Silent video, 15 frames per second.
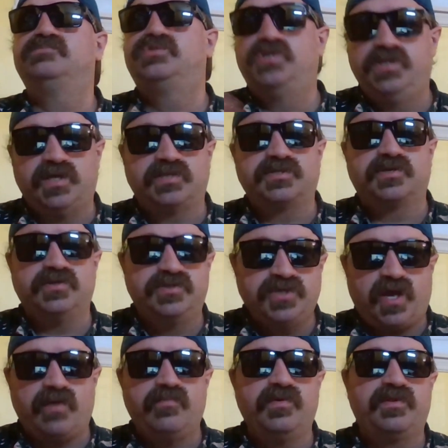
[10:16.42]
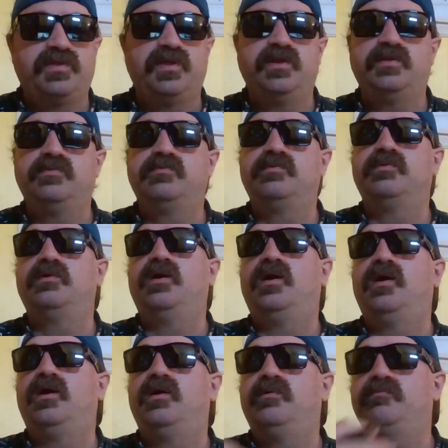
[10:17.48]
She does a good job with it.
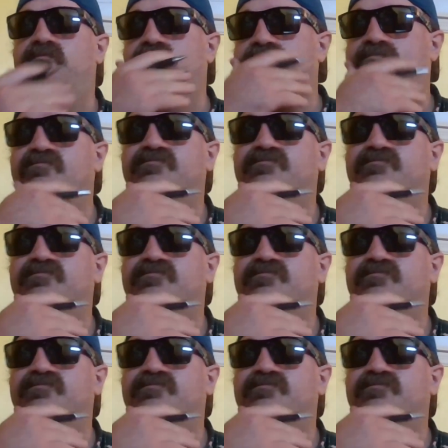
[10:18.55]
But